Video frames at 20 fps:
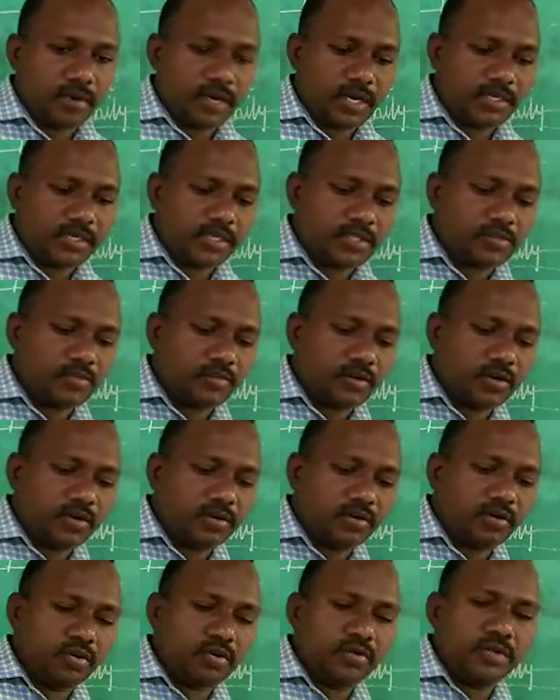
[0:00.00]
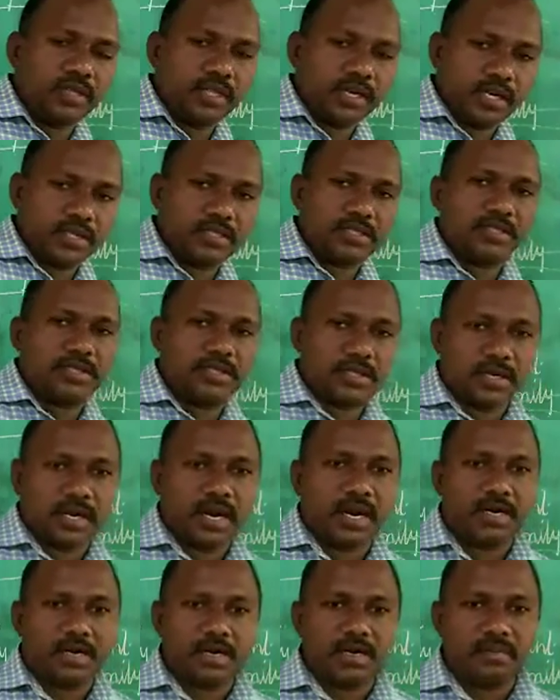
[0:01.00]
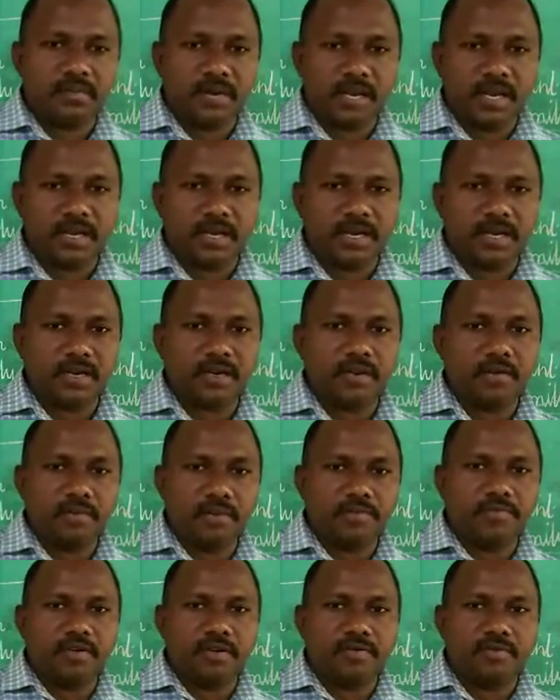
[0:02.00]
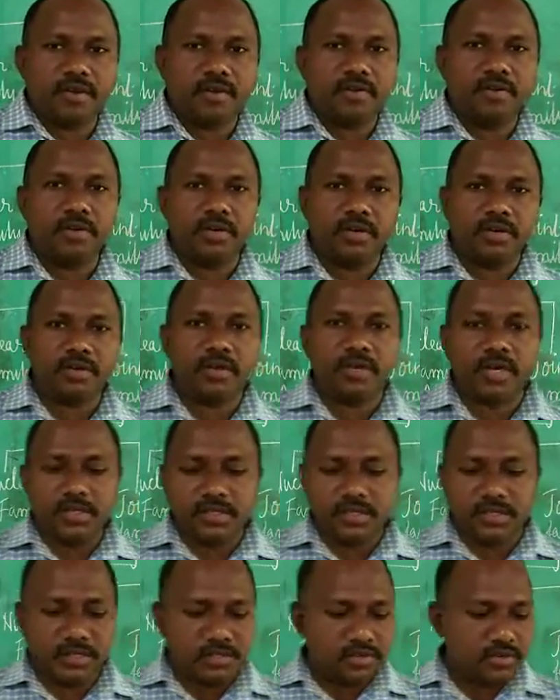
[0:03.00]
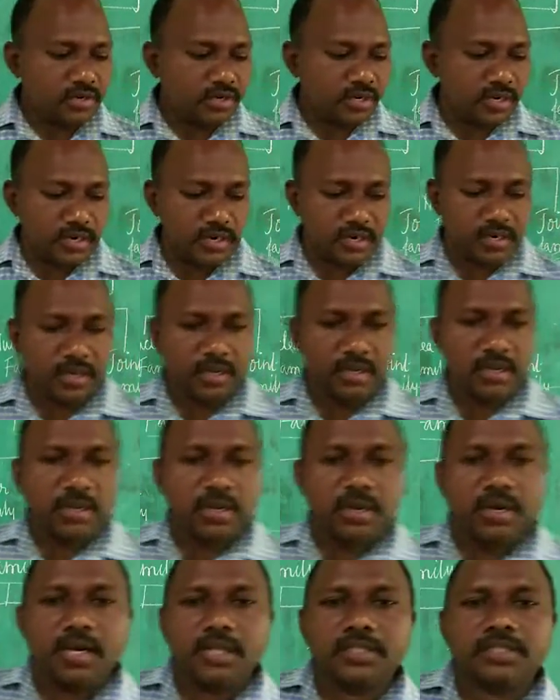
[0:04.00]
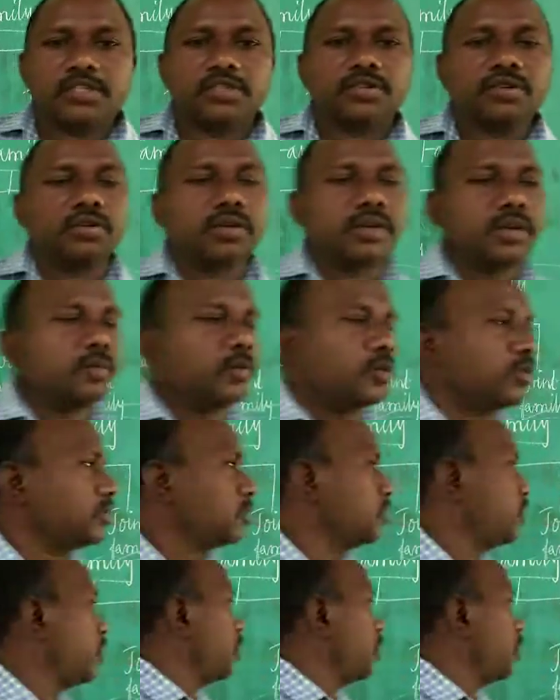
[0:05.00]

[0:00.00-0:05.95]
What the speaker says: I just want to go with the lesson, the tattered blanket. Before we go into the lesson, children, let's talk about the